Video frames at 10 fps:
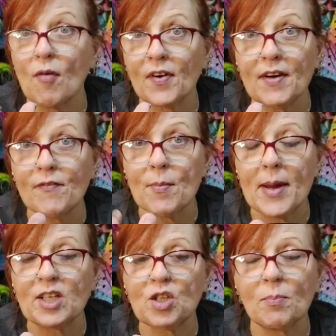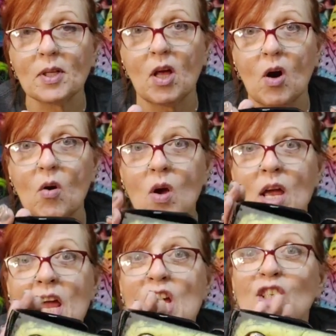of her information below.
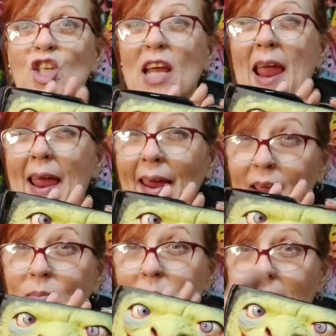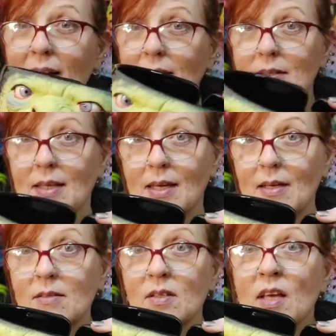She hand makes
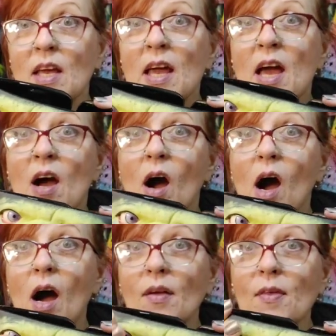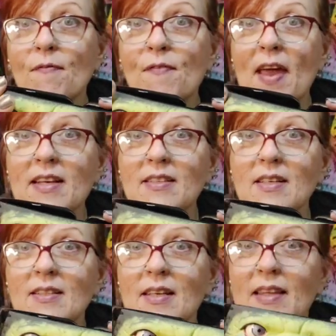these, uh, the
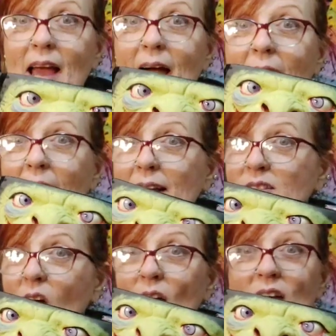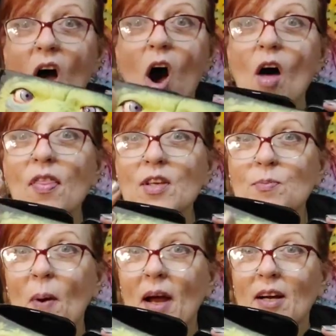faces and the eyes, all, all
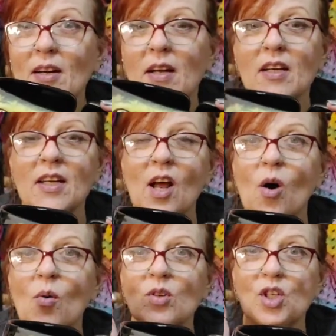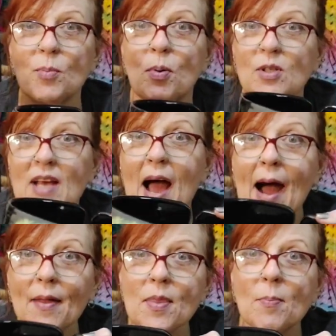this part, you know, she puts
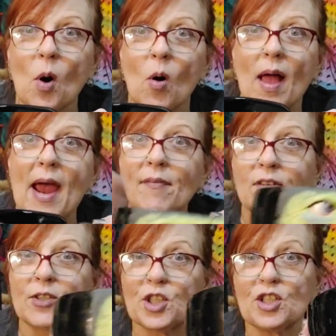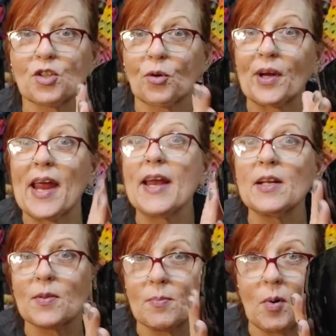on the bowl after she's
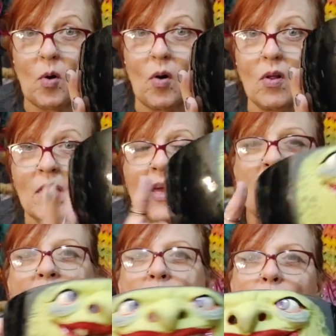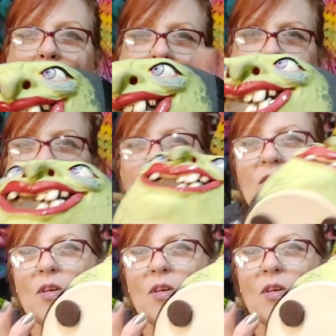created the bowl. Mark put